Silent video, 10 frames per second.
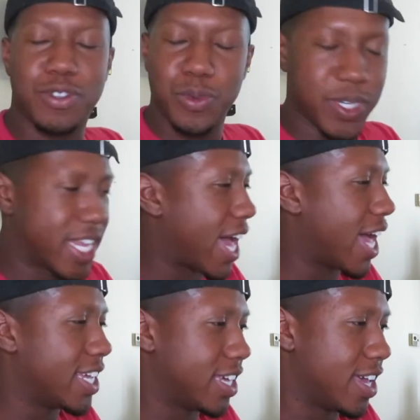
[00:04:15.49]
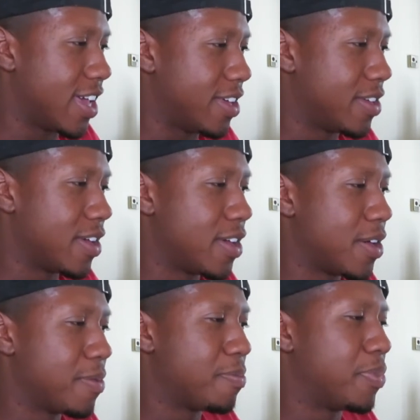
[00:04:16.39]
do or die yet,
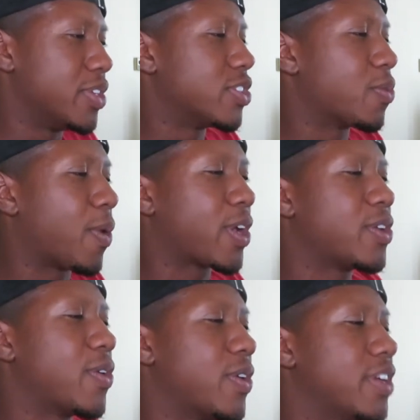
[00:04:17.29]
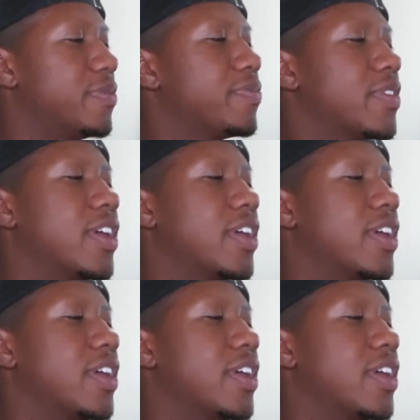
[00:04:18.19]
but you're working on it.